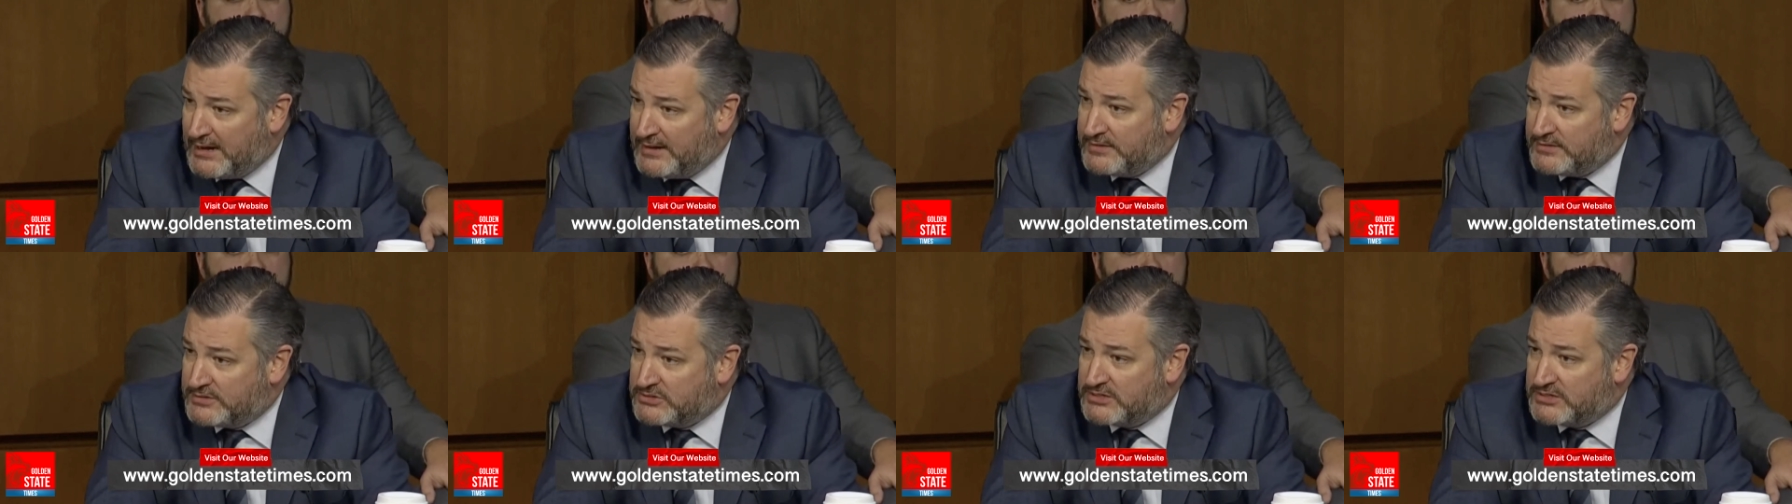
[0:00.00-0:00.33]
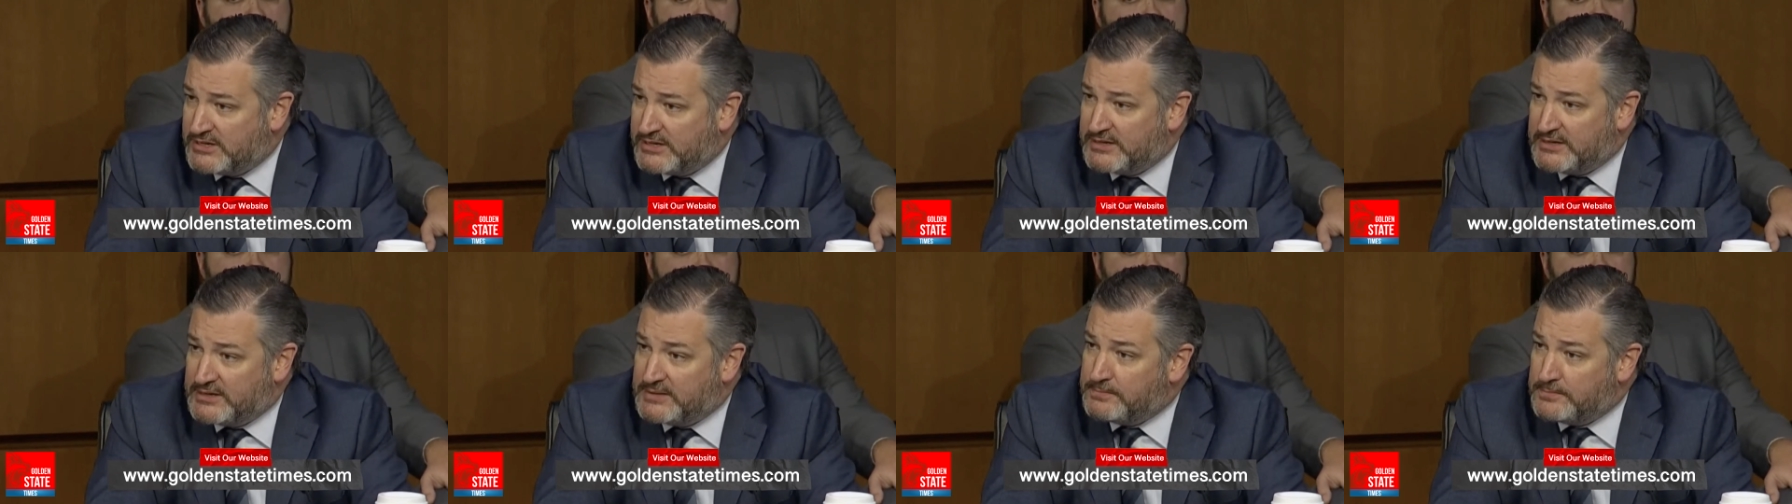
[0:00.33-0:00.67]
And
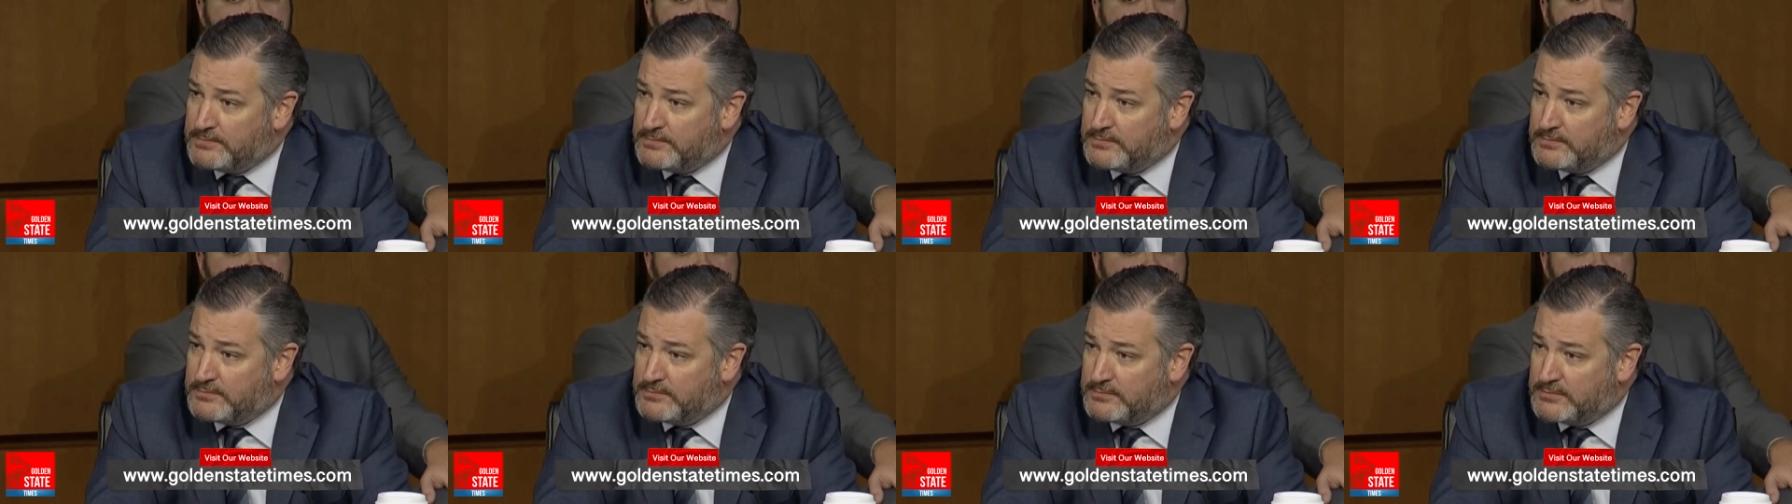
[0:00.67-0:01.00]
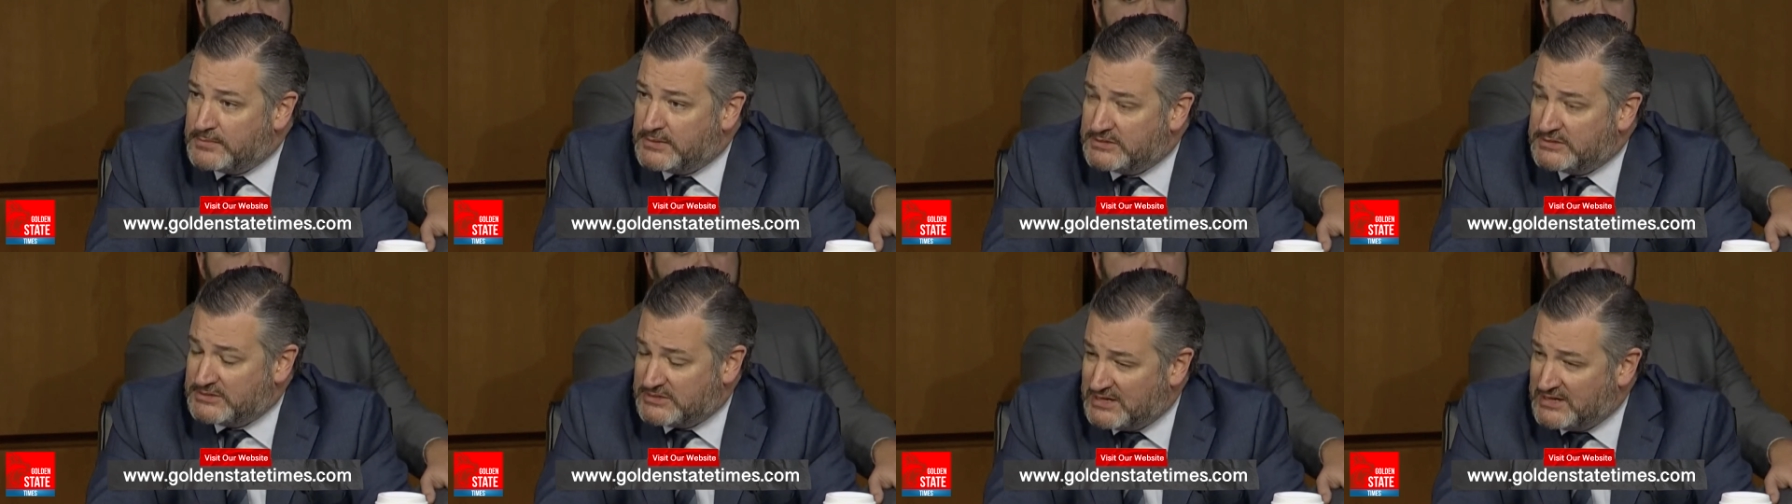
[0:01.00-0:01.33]
that is why
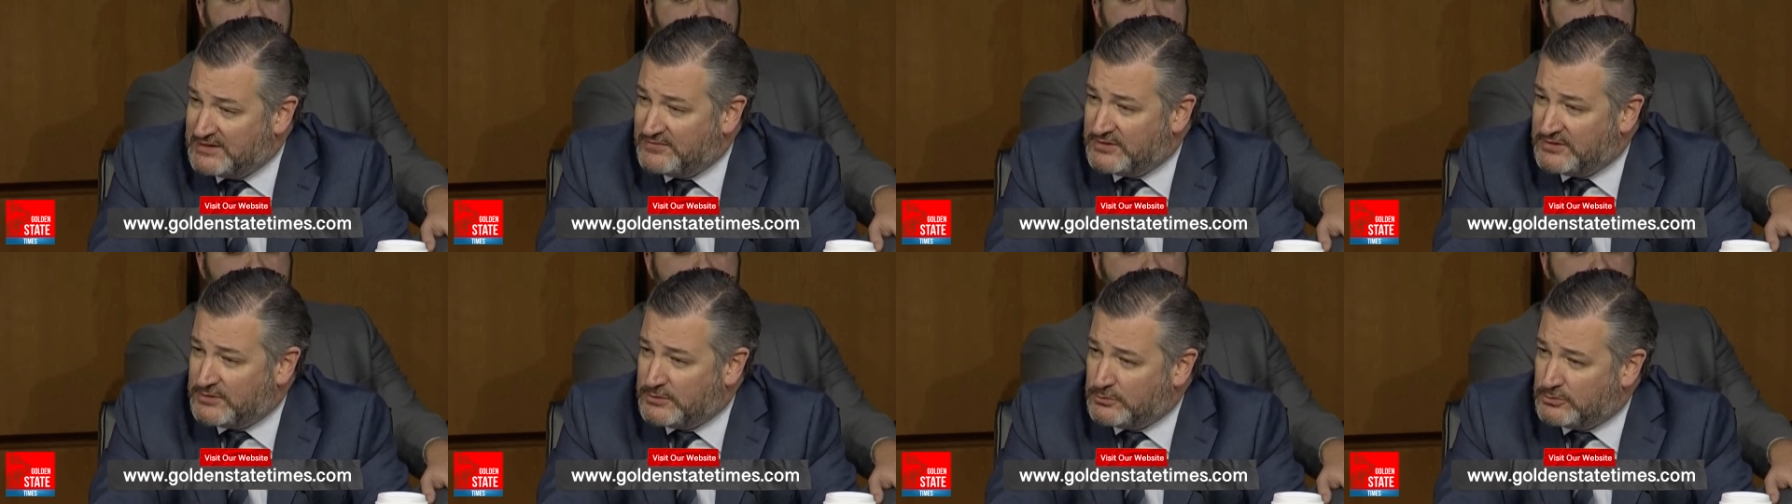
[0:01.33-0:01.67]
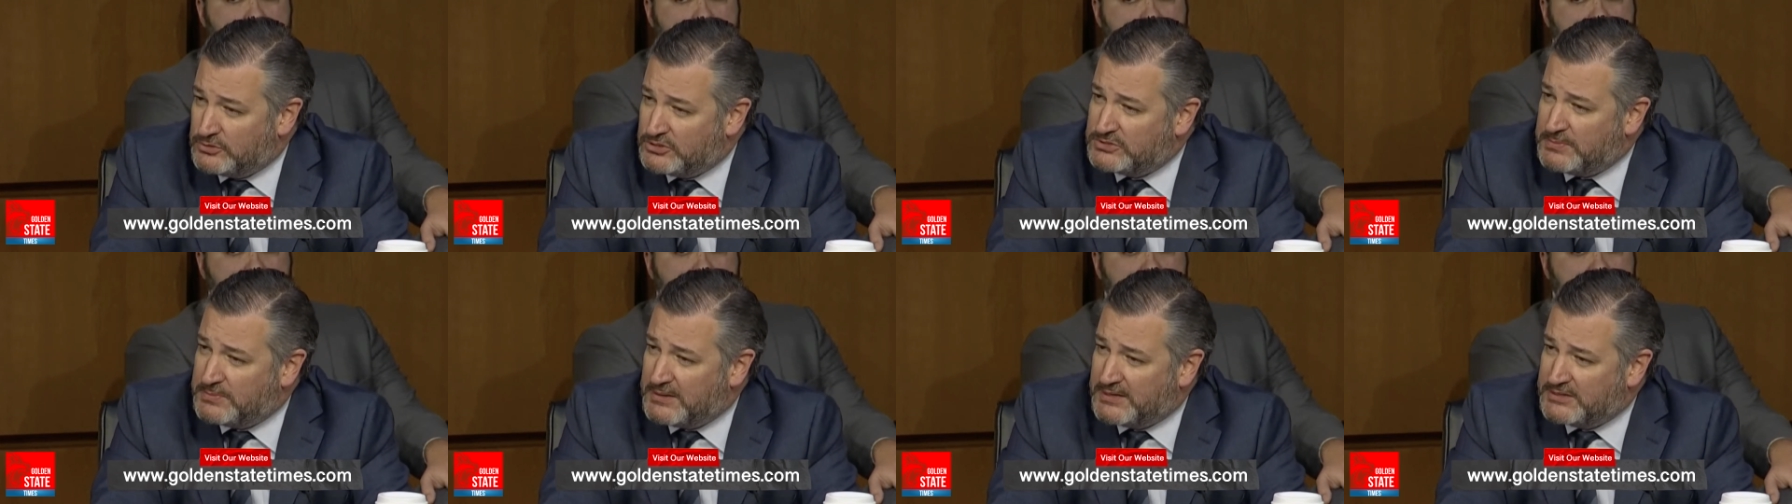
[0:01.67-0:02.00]
the Senate
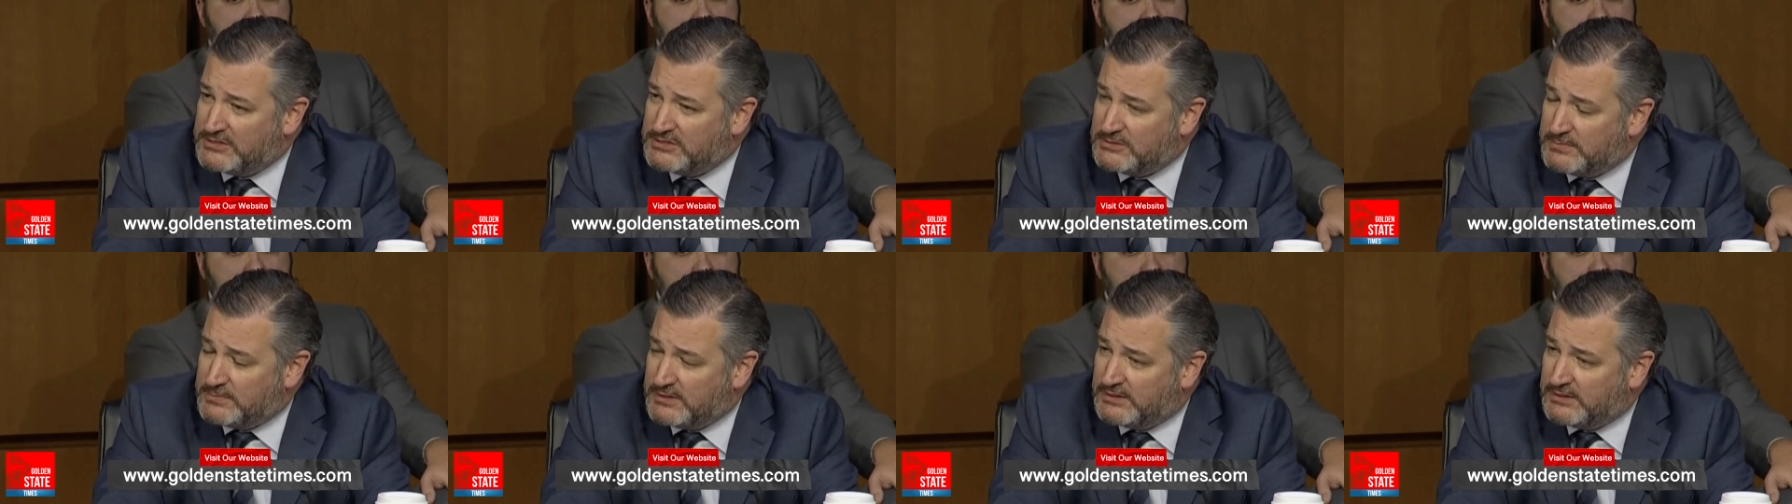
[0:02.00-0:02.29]
is